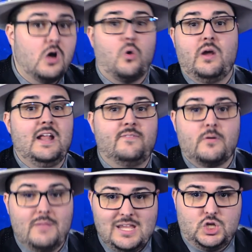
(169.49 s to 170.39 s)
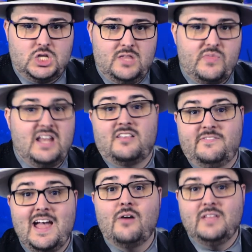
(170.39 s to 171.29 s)
or information that is
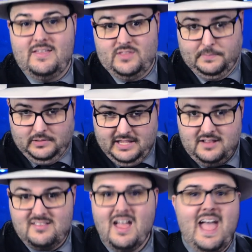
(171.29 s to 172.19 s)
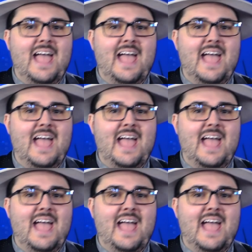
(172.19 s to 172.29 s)
found in the place